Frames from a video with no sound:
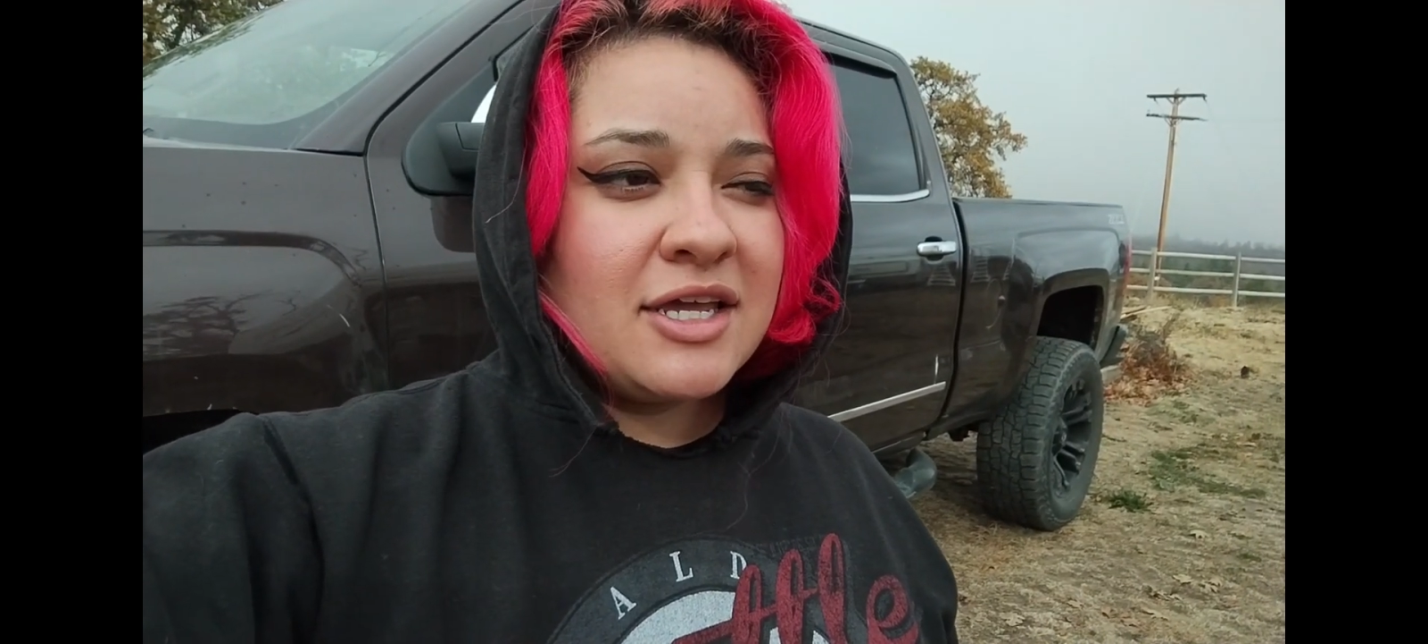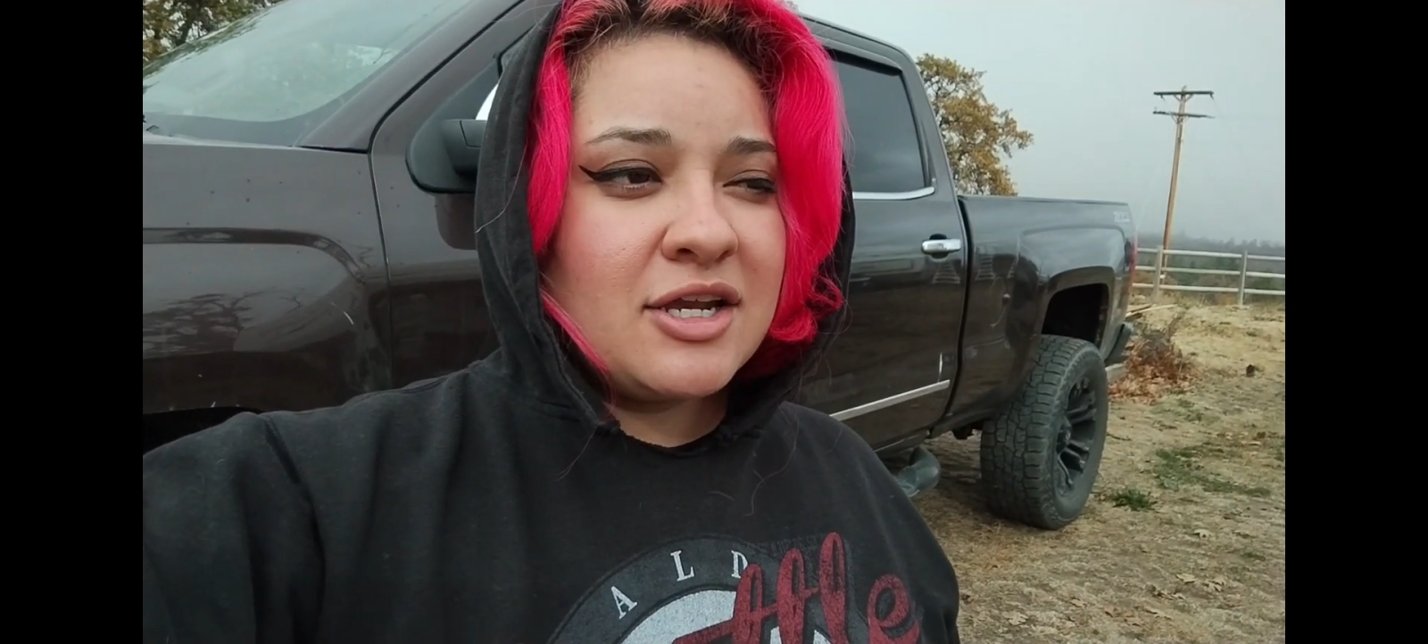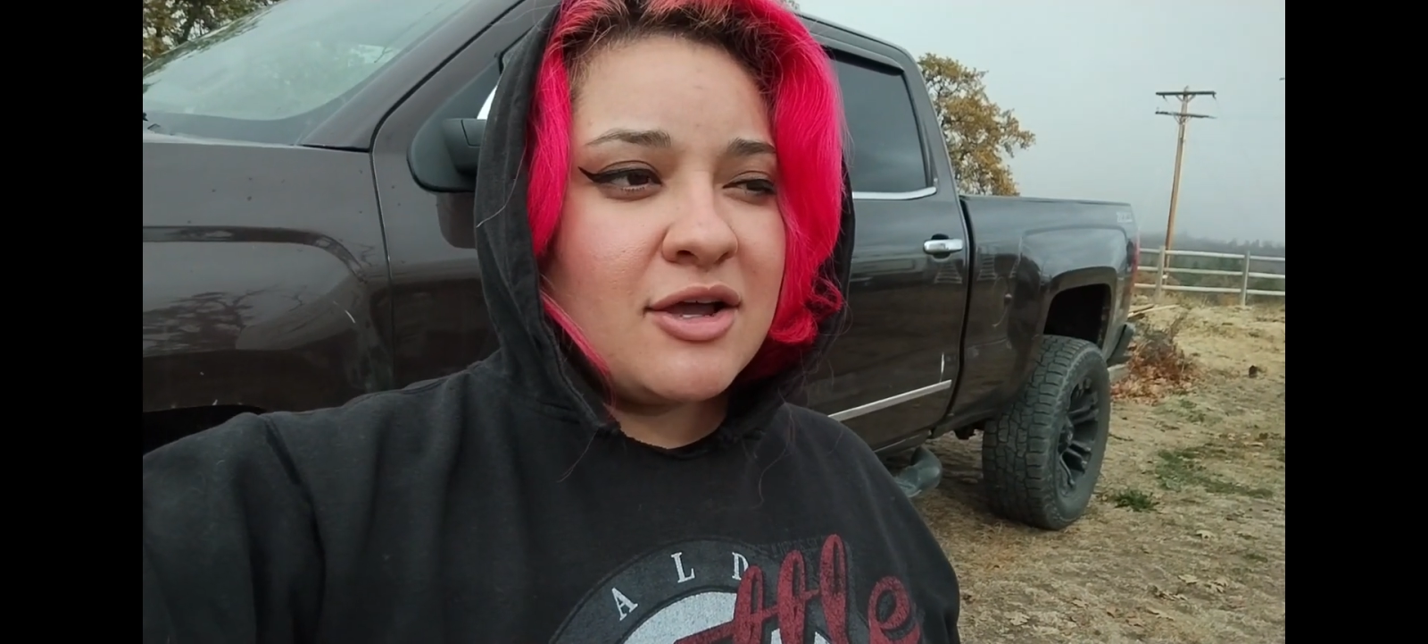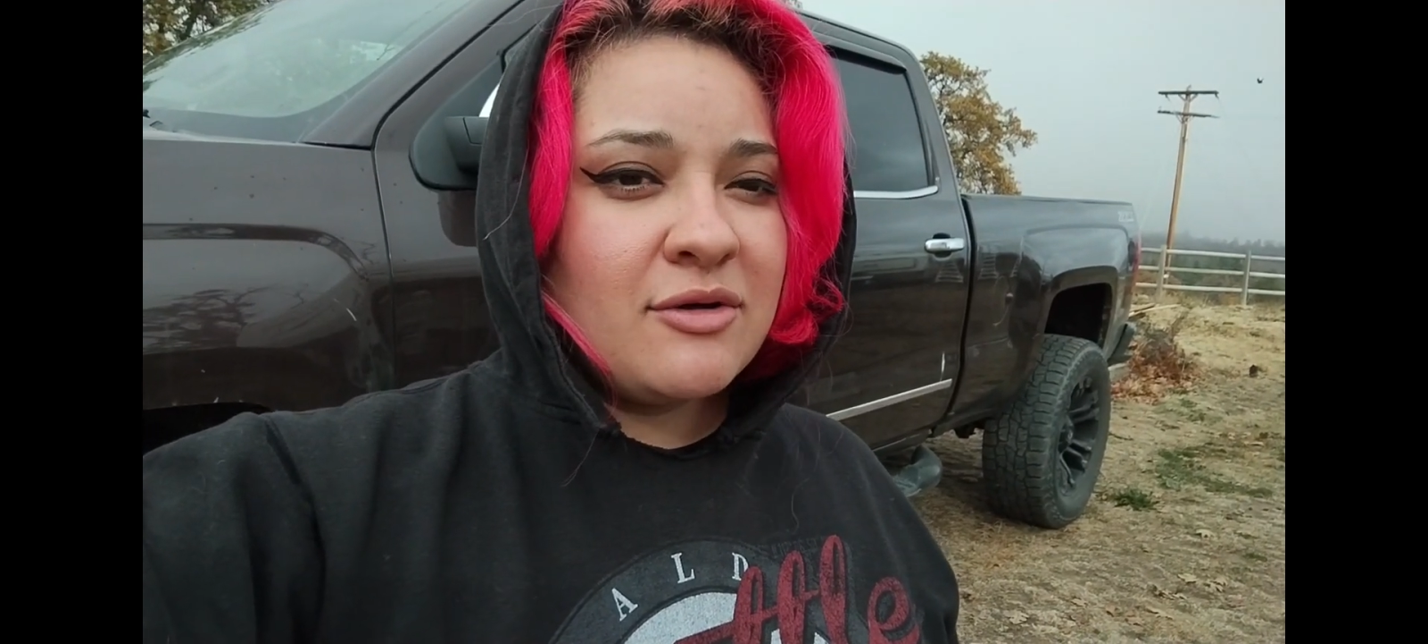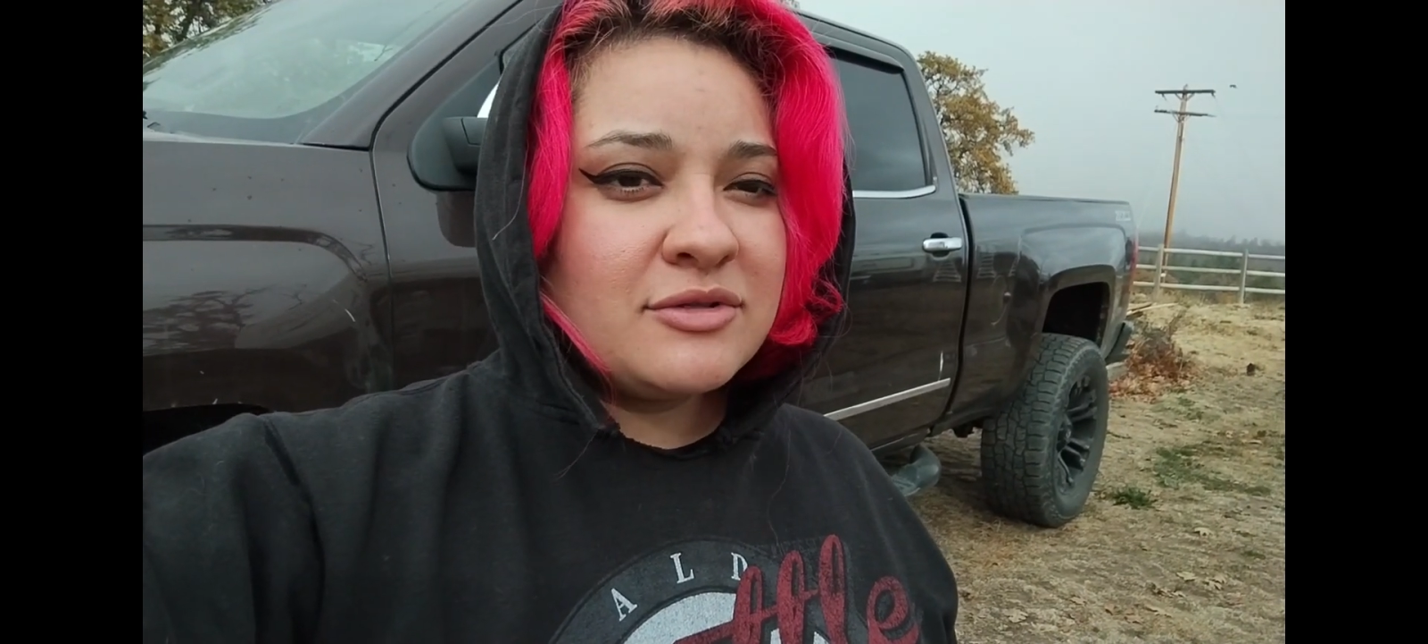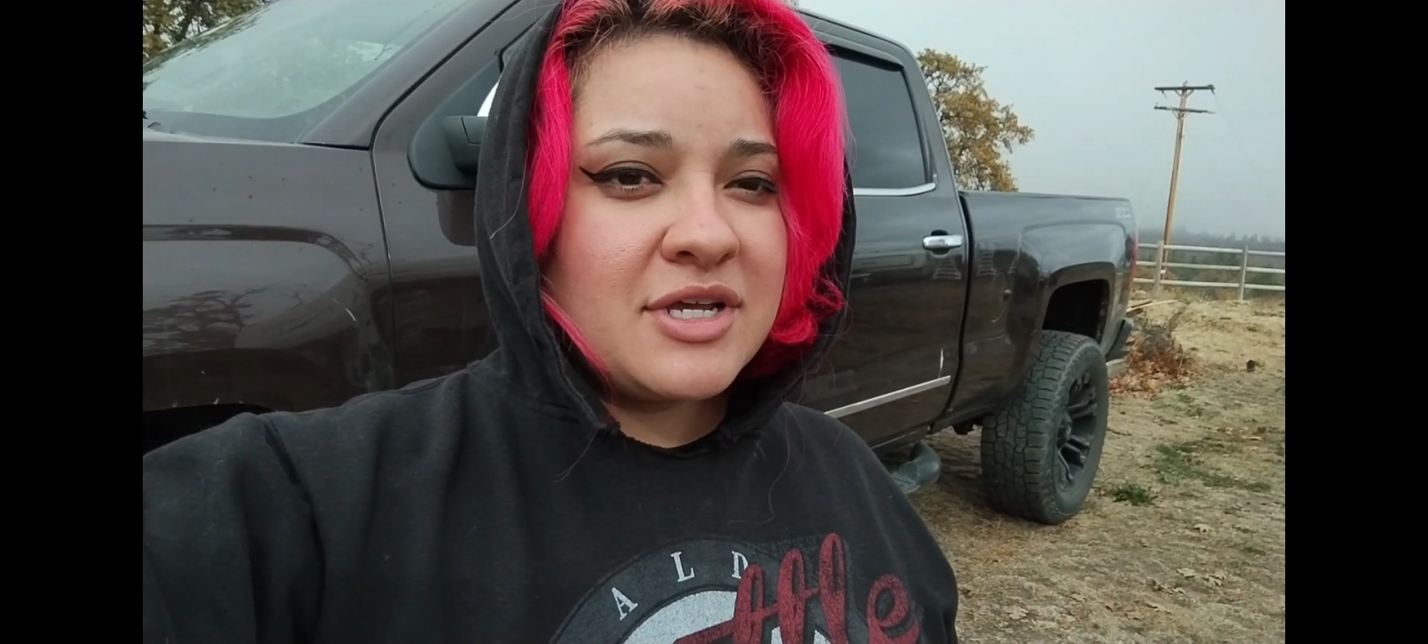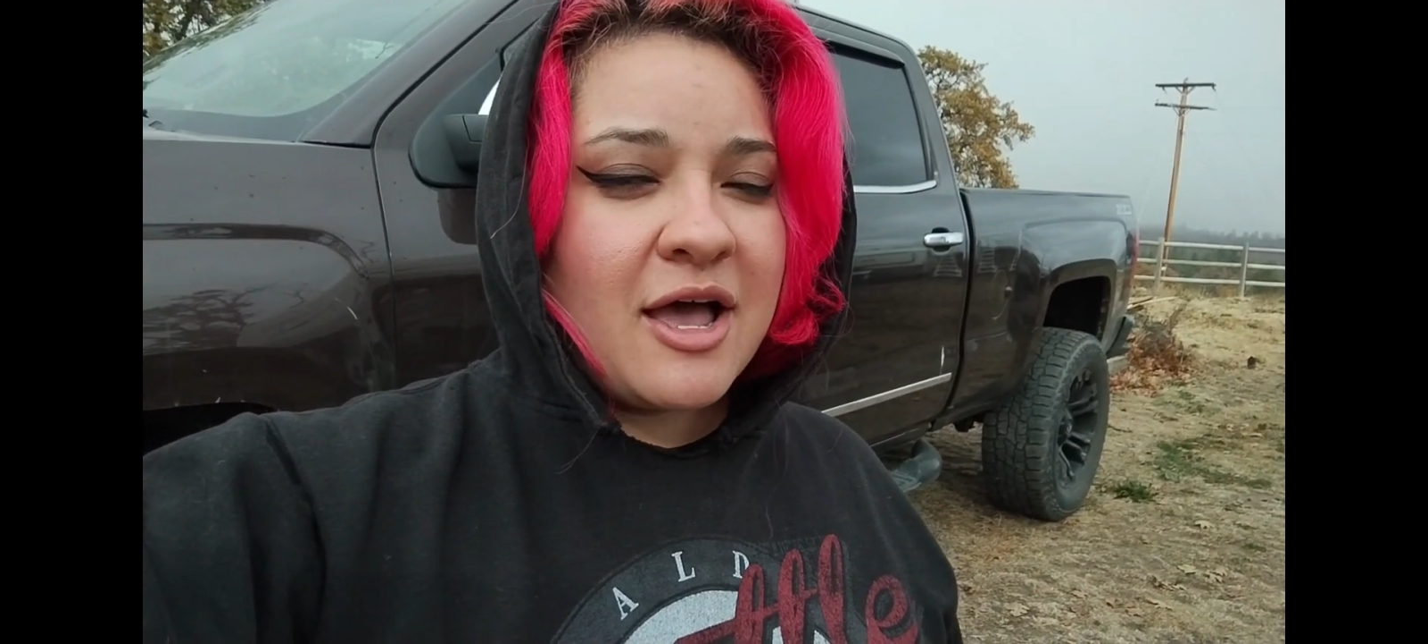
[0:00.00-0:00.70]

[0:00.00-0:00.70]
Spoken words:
you know,